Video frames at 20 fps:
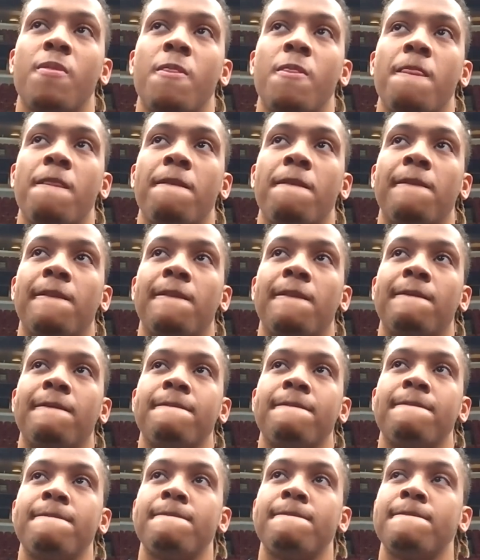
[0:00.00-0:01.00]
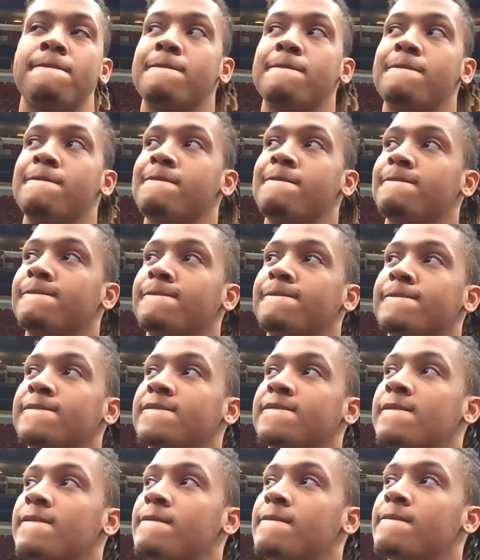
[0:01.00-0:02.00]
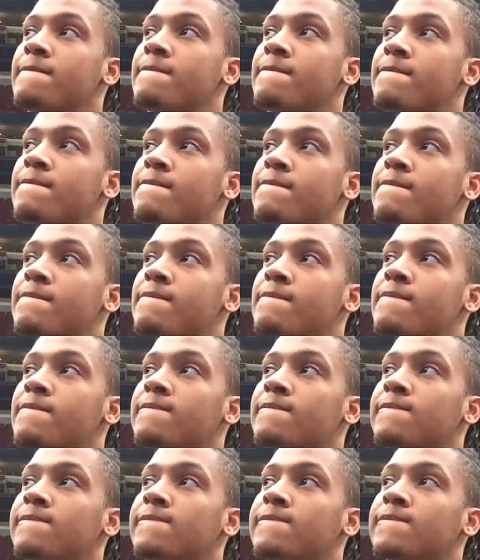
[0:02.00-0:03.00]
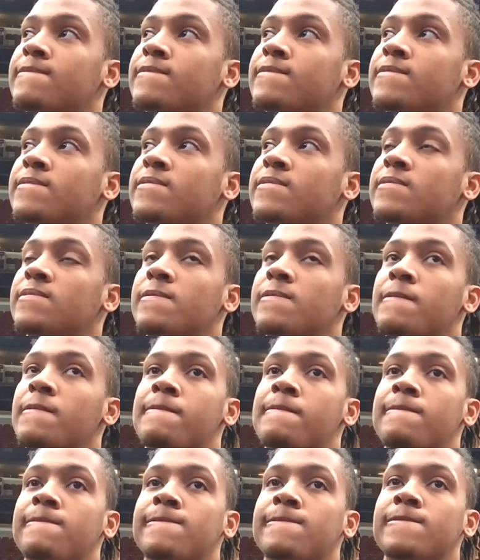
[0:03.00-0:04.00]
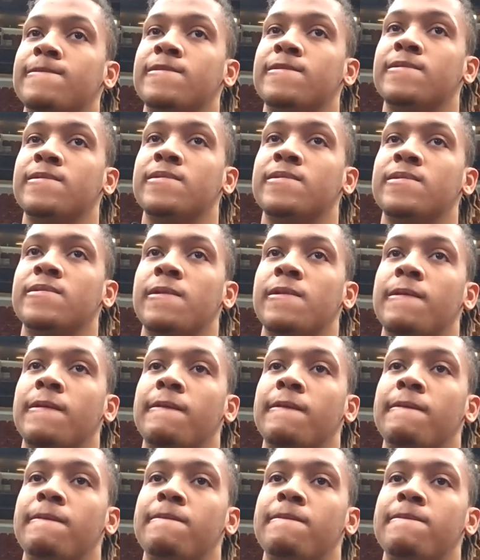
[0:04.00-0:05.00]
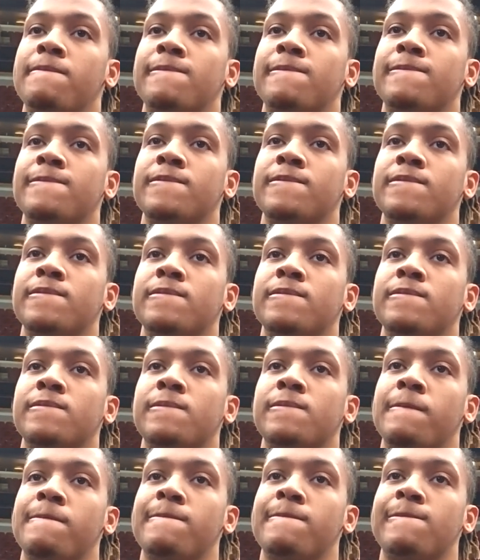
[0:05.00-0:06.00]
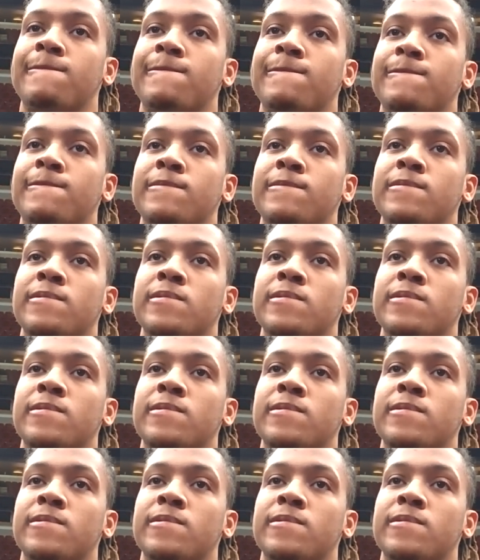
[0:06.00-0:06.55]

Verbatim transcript: What are you, are you looking for like a fresh start here in San Antonio or Boston? Kind of in and out injuries. it